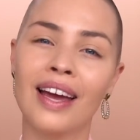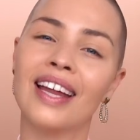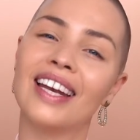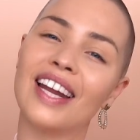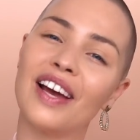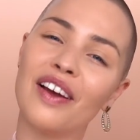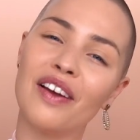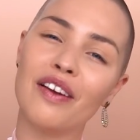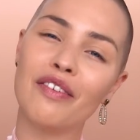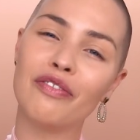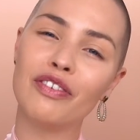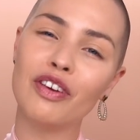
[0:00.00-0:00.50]

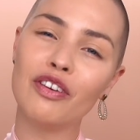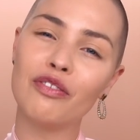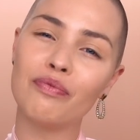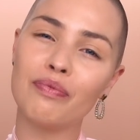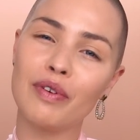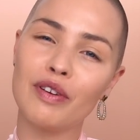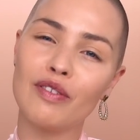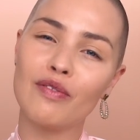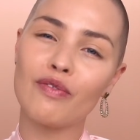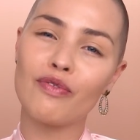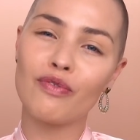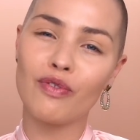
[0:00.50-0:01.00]
Now, if you've
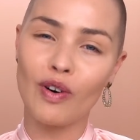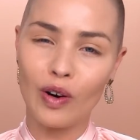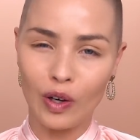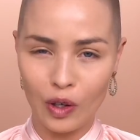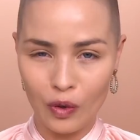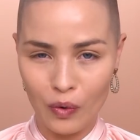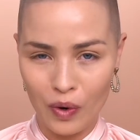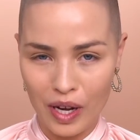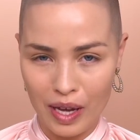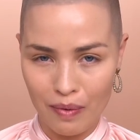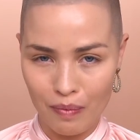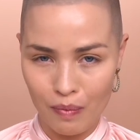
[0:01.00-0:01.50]
been
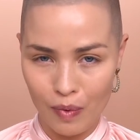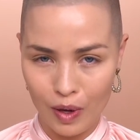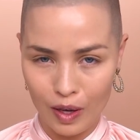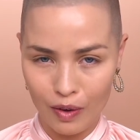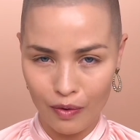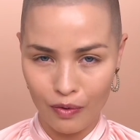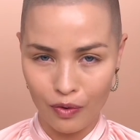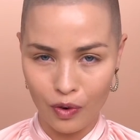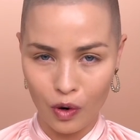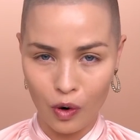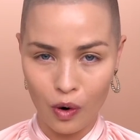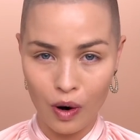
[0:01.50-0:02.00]
following me
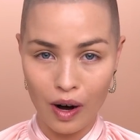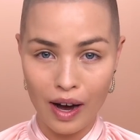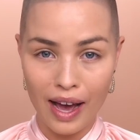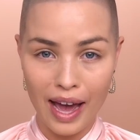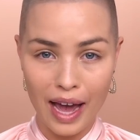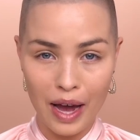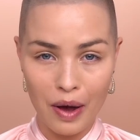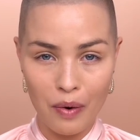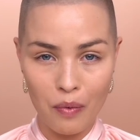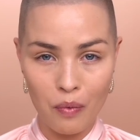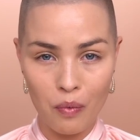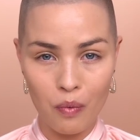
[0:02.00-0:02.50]
for
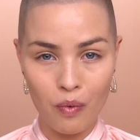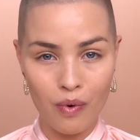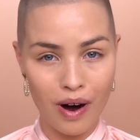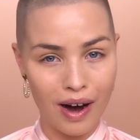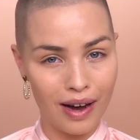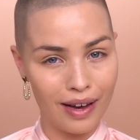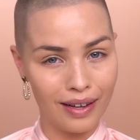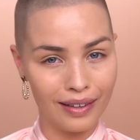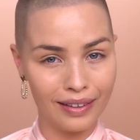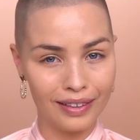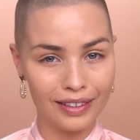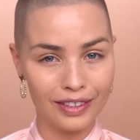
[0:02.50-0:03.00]
a
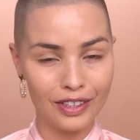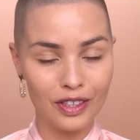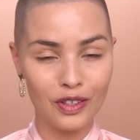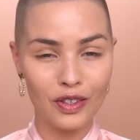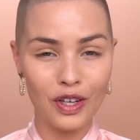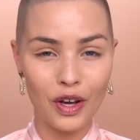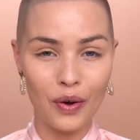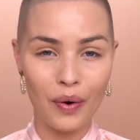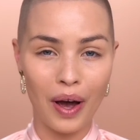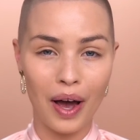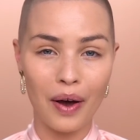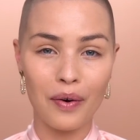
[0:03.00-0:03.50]
while, you
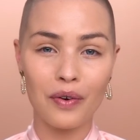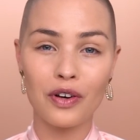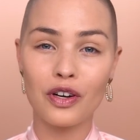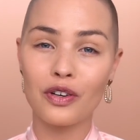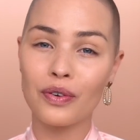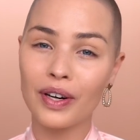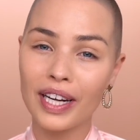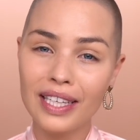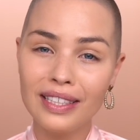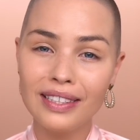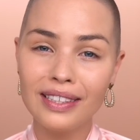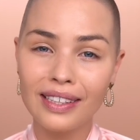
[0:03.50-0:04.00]
know how
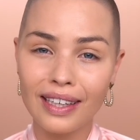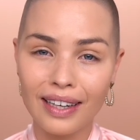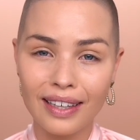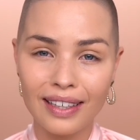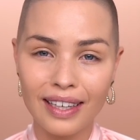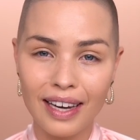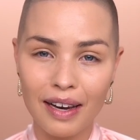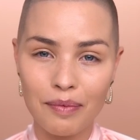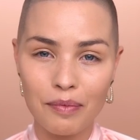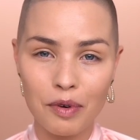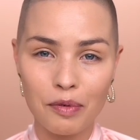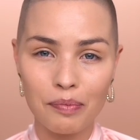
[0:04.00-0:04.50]
crazy I
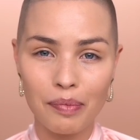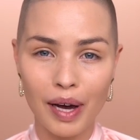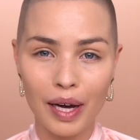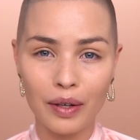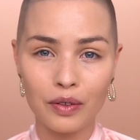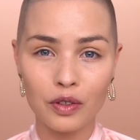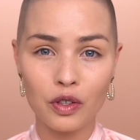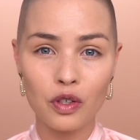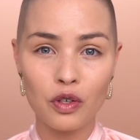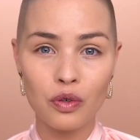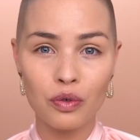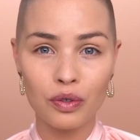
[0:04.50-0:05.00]
am
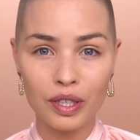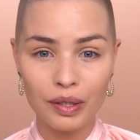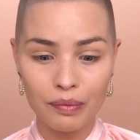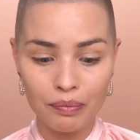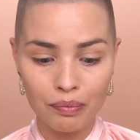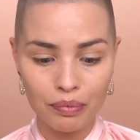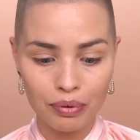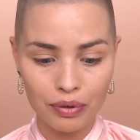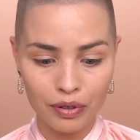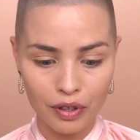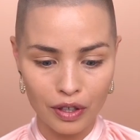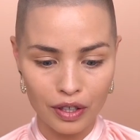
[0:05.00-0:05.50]
about cream
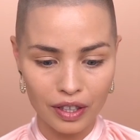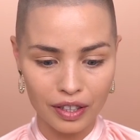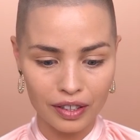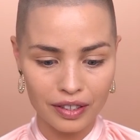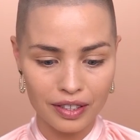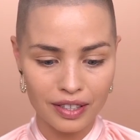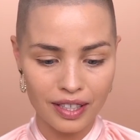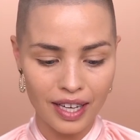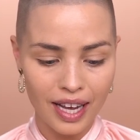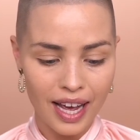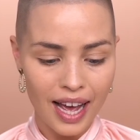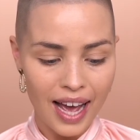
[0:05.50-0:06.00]

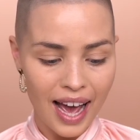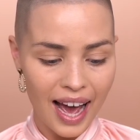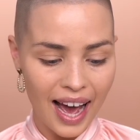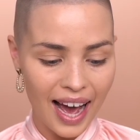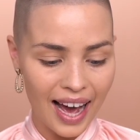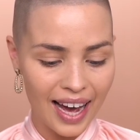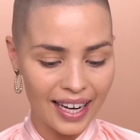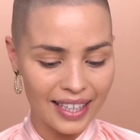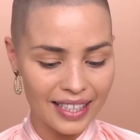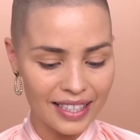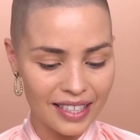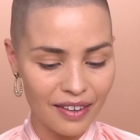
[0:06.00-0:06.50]
products,
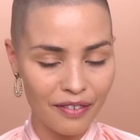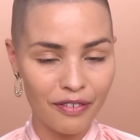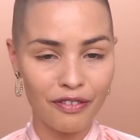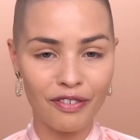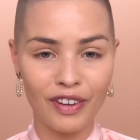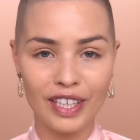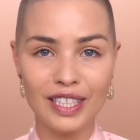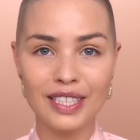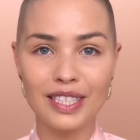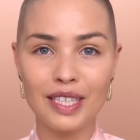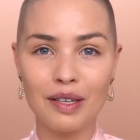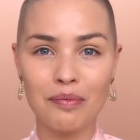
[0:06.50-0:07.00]
and
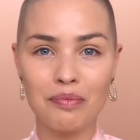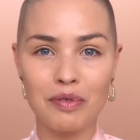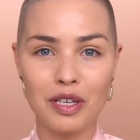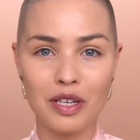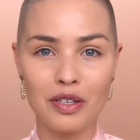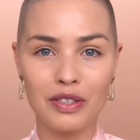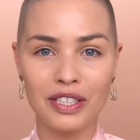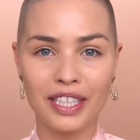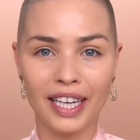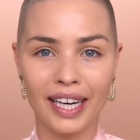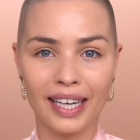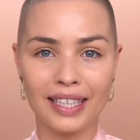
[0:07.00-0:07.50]
Fenty
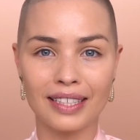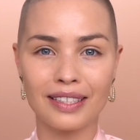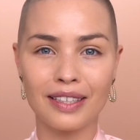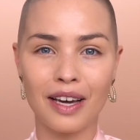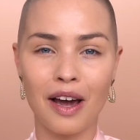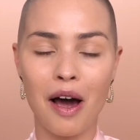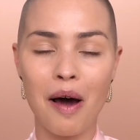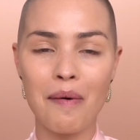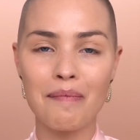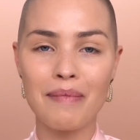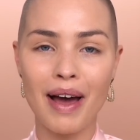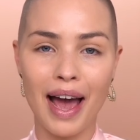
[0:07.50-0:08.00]
Beauty has
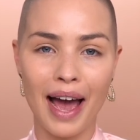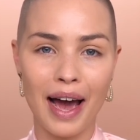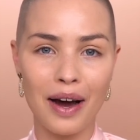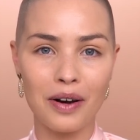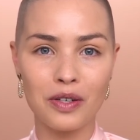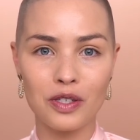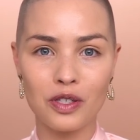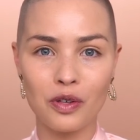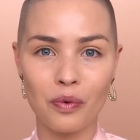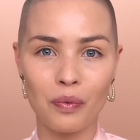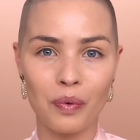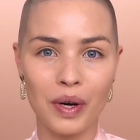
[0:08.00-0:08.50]
come
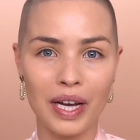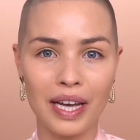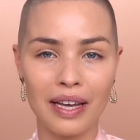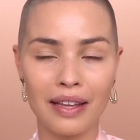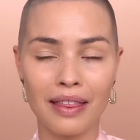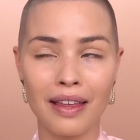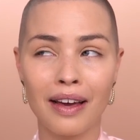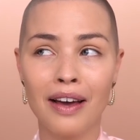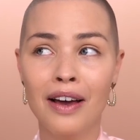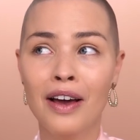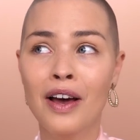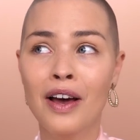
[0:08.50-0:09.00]
out with